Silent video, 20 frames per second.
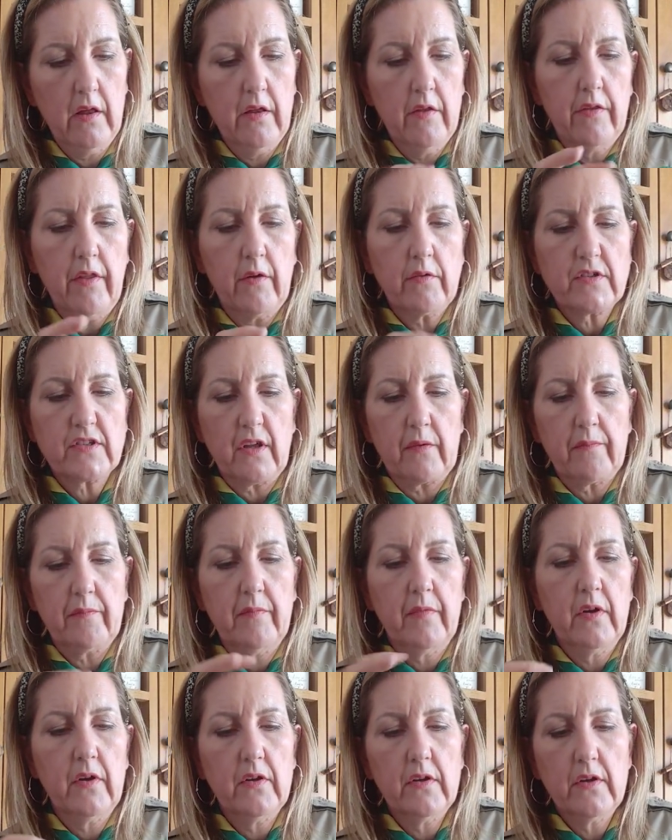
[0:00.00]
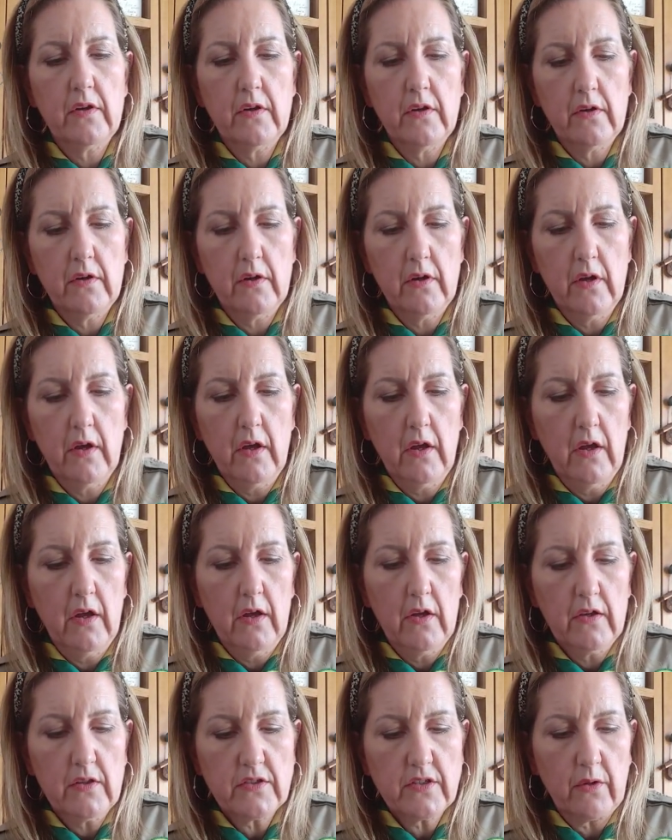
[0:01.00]
those on.
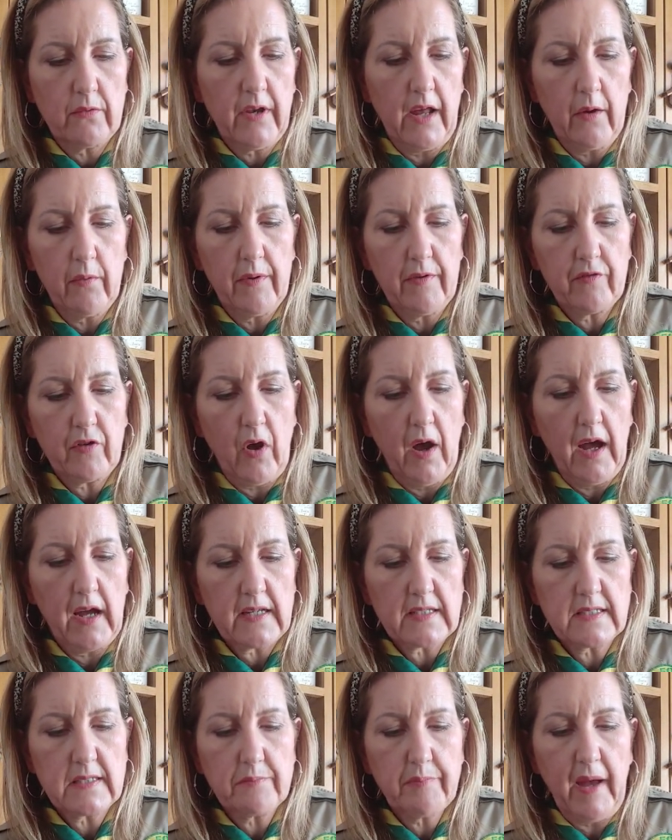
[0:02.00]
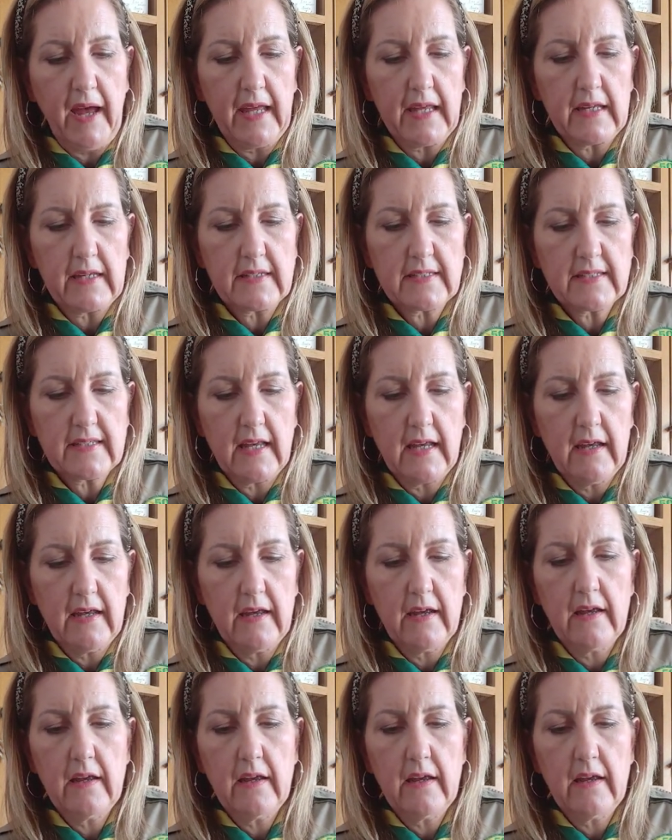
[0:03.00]
So now we've got our spikes.